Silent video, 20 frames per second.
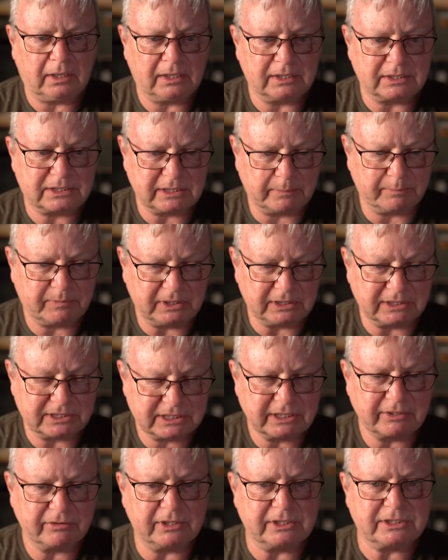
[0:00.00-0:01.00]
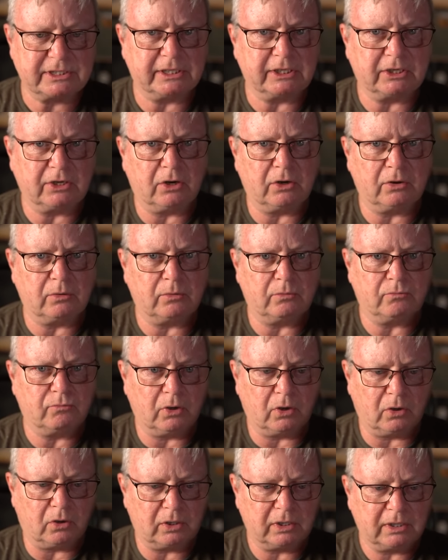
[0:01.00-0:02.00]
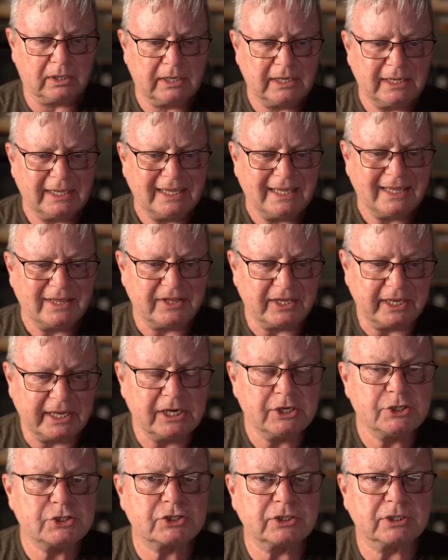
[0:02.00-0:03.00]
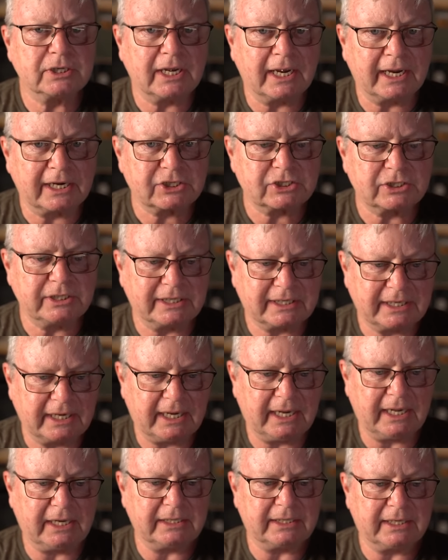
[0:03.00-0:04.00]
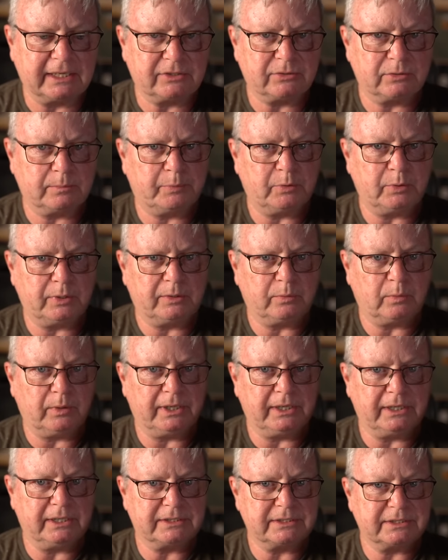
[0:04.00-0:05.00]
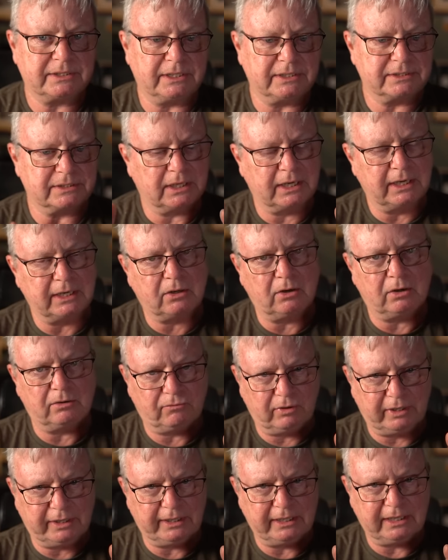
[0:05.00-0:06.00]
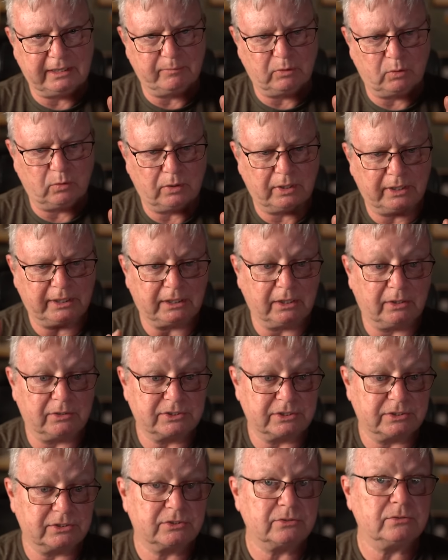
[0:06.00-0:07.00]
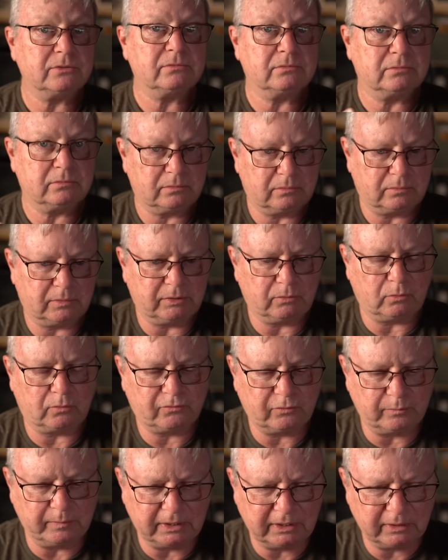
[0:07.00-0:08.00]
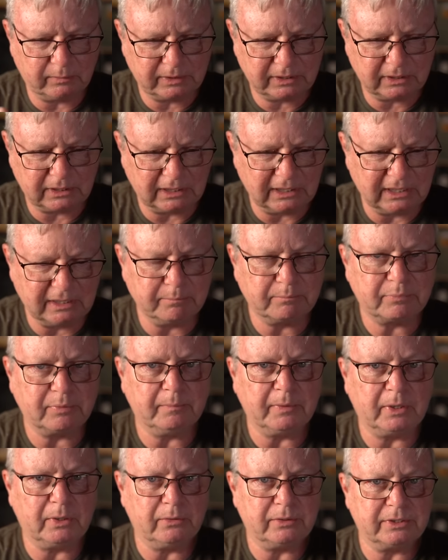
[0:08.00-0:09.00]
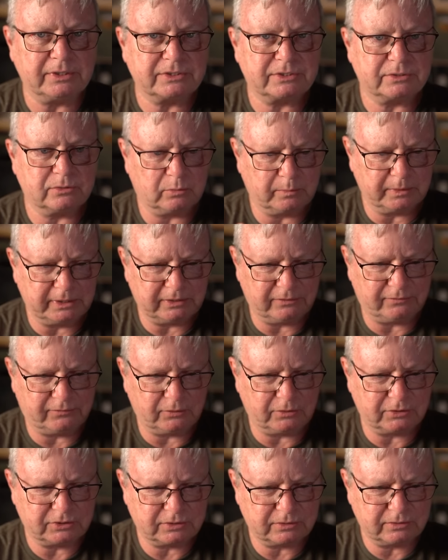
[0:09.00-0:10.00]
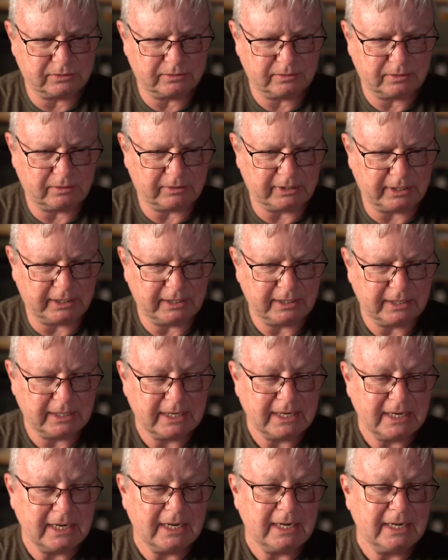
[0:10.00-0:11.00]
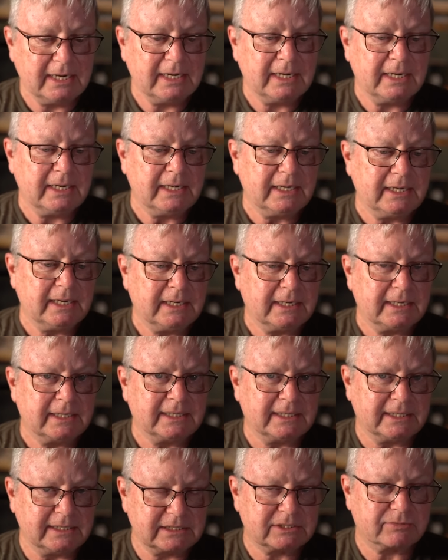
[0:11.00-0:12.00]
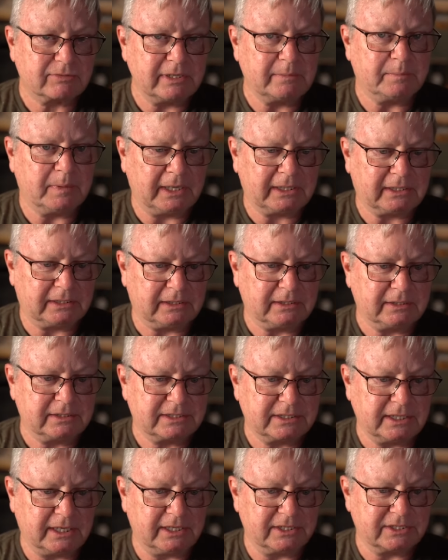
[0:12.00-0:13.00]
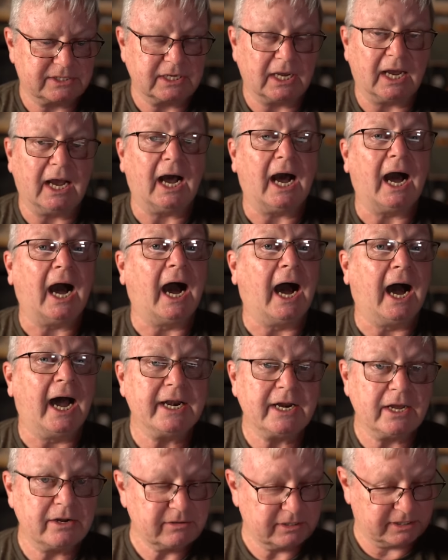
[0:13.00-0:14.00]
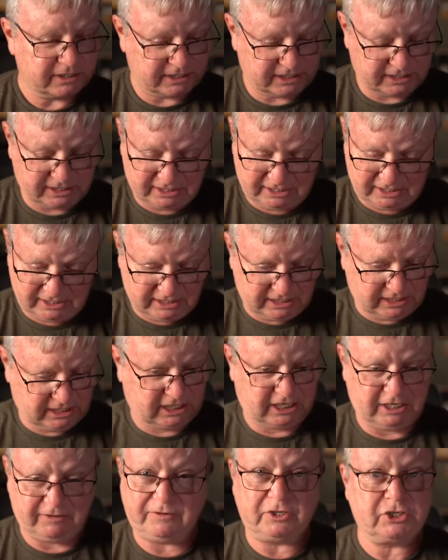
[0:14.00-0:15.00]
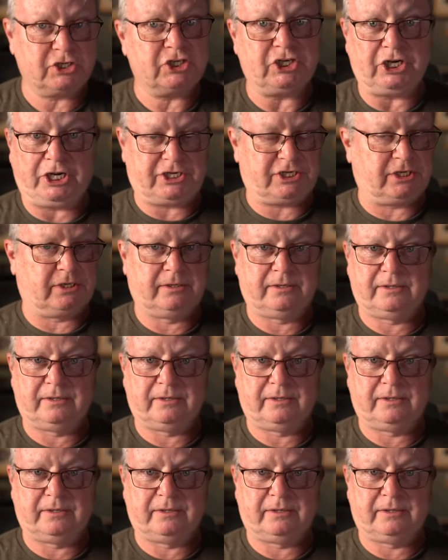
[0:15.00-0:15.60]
uh, something seriously go wrong, the engine actually can get to a point where it says, I can't run anymore. And it goes into, we're all familiar with it, limp mode is normally the first. Okay. This red button says, I don't give a shit.